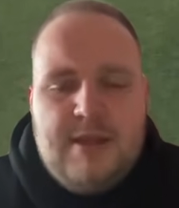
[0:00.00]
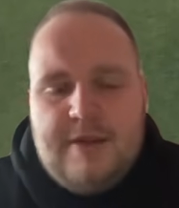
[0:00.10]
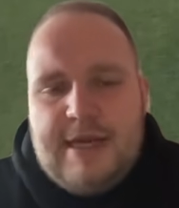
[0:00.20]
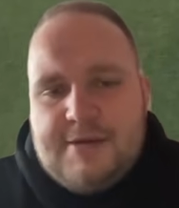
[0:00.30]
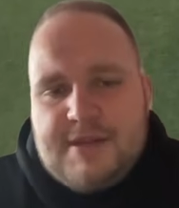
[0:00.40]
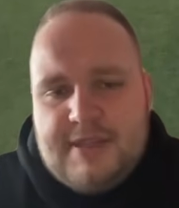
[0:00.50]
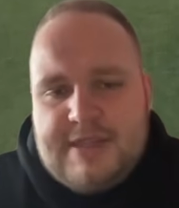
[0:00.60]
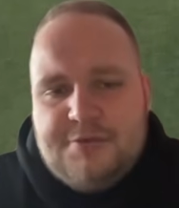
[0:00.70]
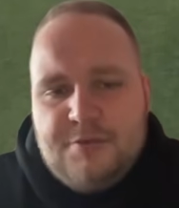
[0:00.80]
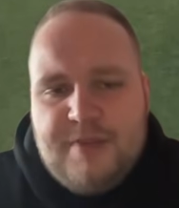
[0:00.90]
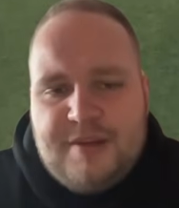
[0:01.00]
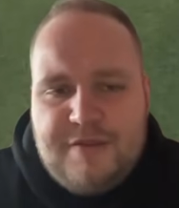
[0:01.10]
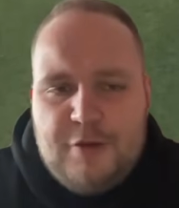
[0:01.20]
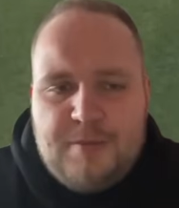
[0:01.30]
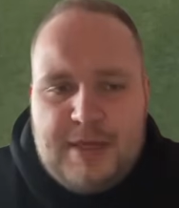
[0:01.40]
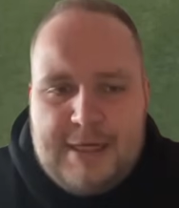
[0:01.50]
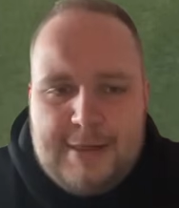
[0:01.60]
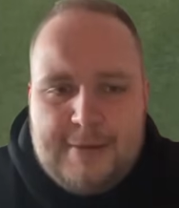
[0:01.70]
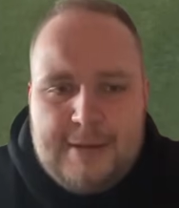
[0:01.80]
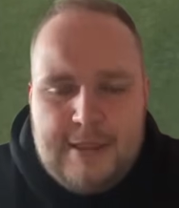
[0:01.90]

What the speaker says: the outside central midfield player.